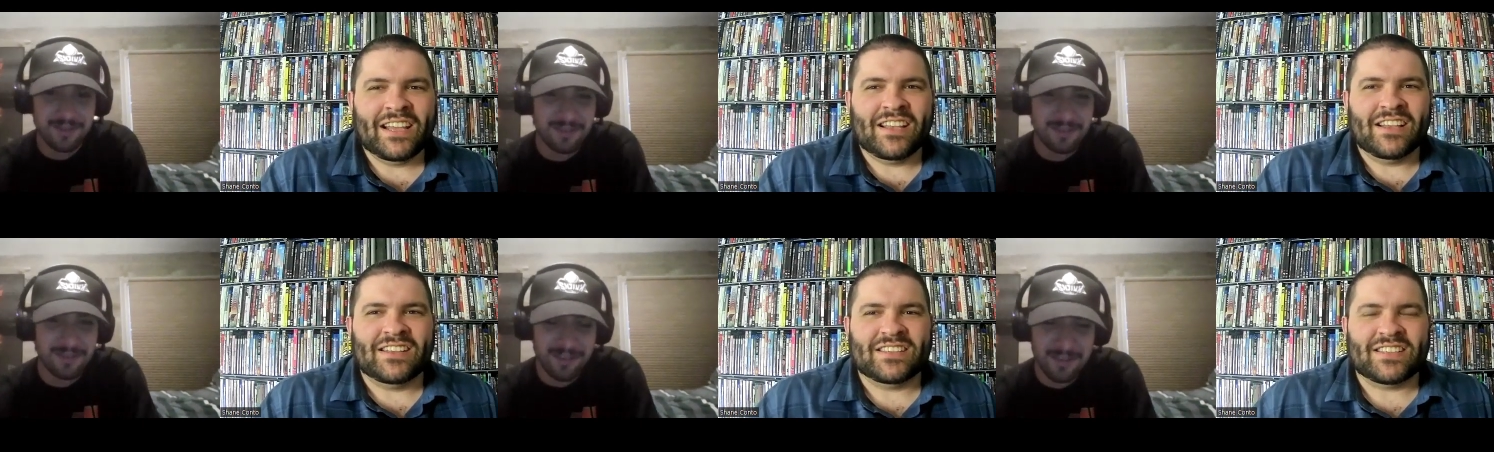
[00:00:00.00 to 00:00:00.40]

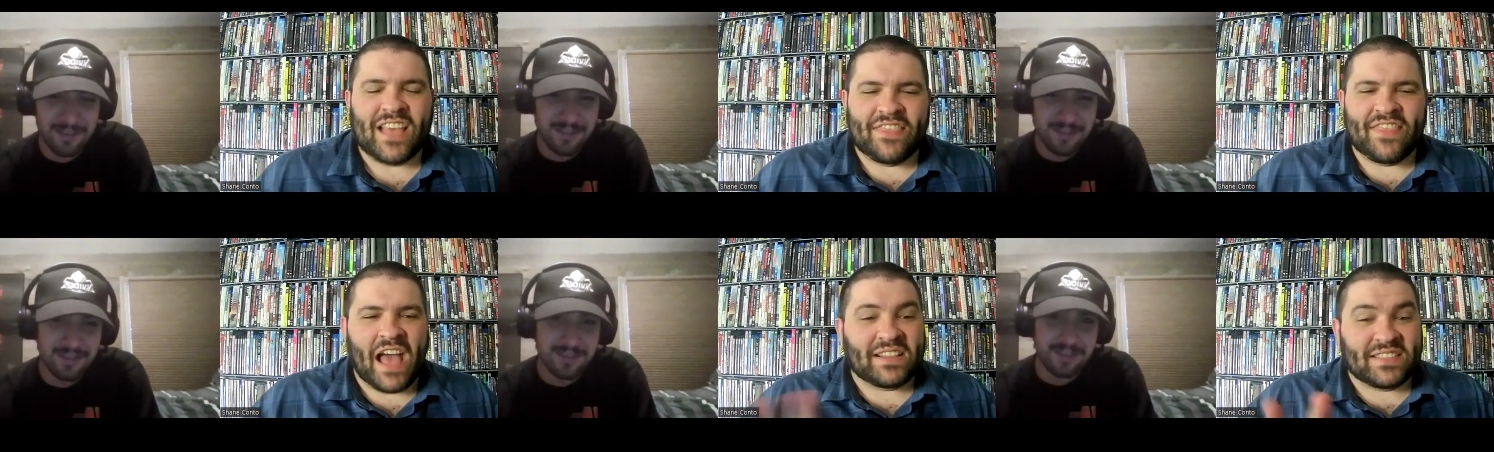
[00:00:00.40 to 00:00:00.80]
Speaker 1: because
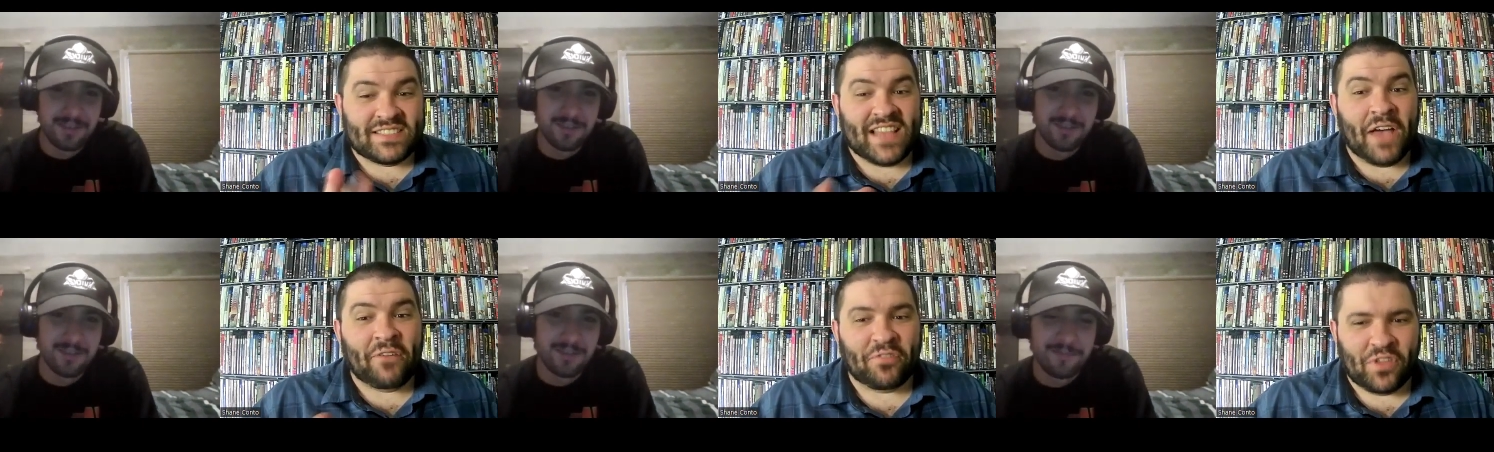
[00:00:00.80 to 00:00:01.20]
that's
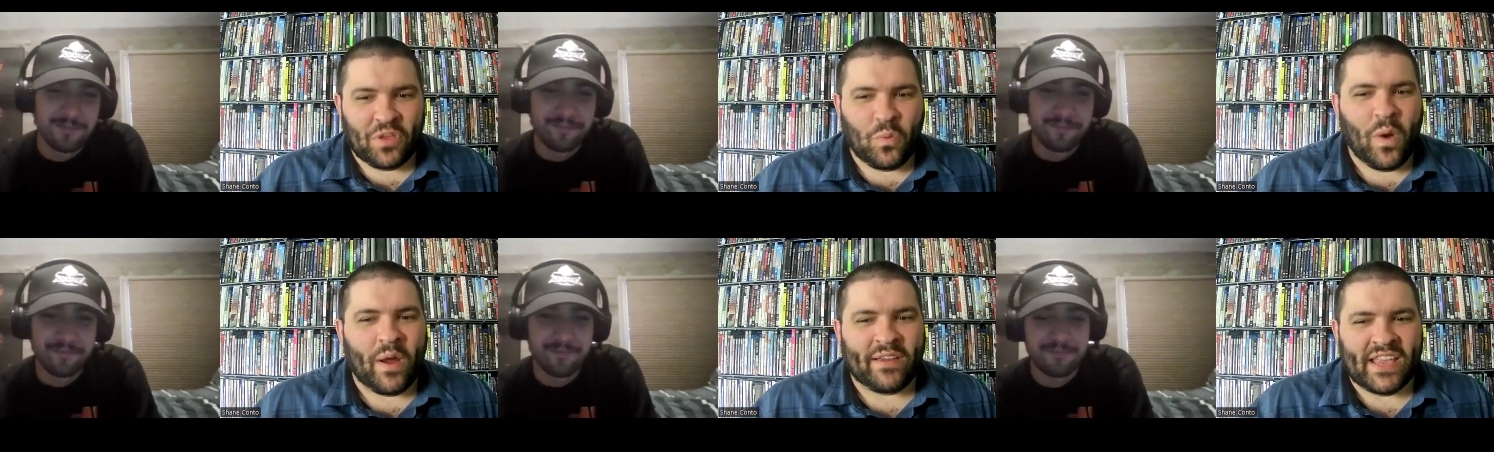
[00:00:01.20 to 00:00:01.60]

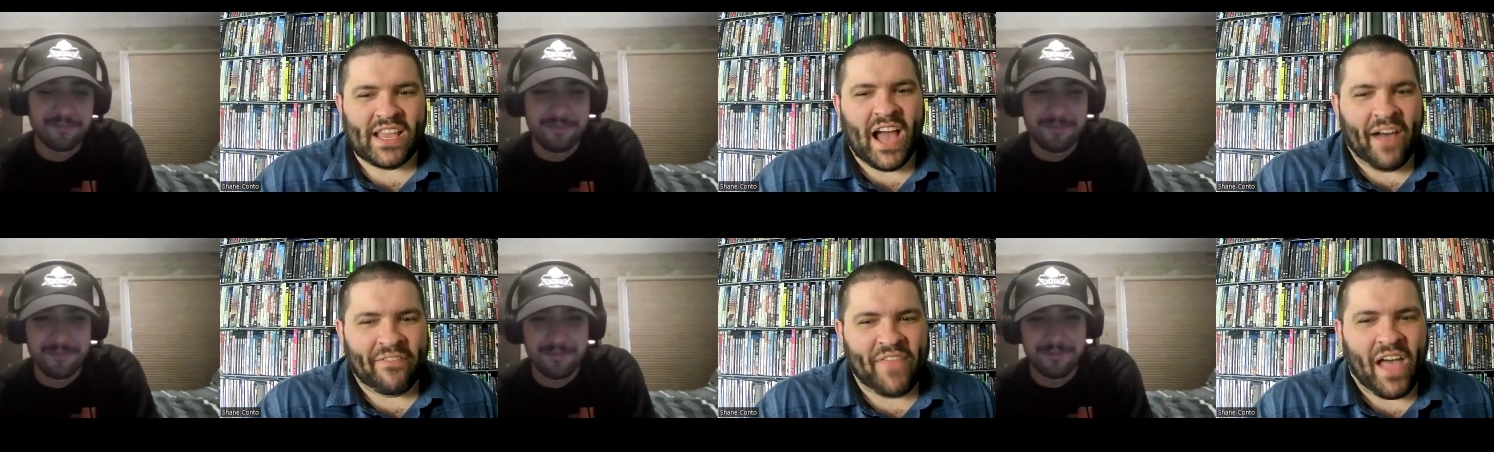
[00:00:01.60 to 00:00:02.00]
definitely where he
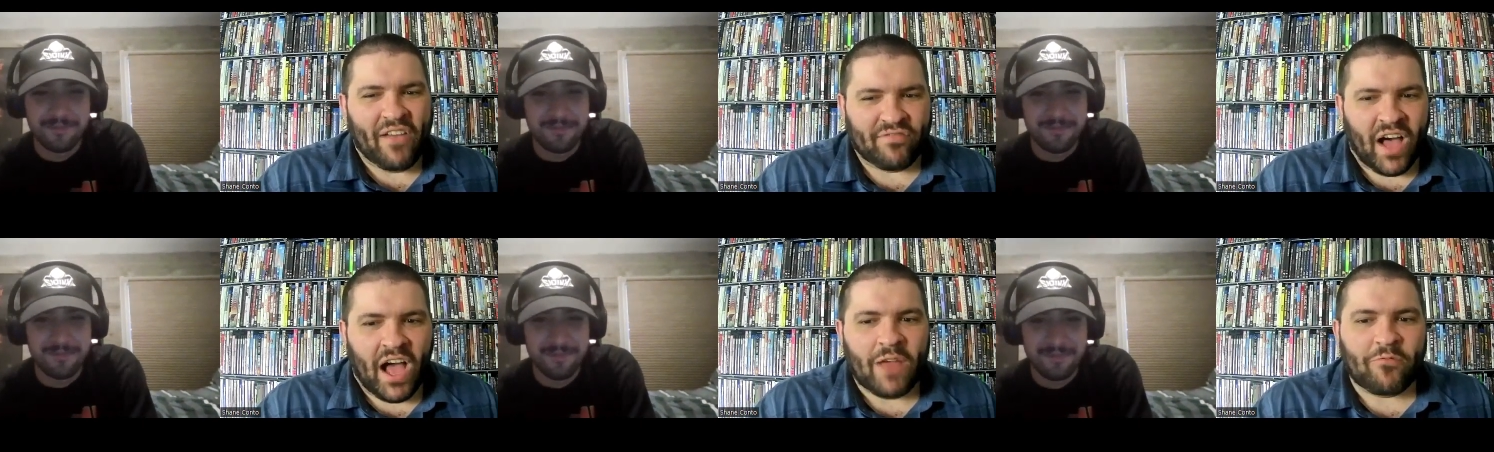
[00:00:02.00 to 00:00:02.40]
got
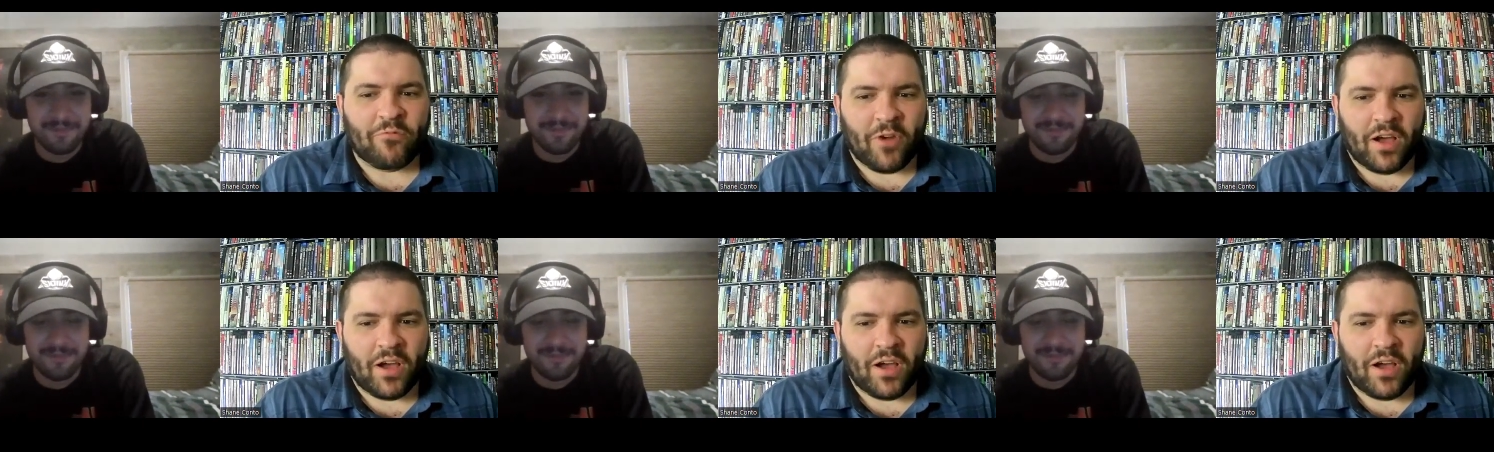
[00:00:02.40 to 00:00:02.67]
that vibe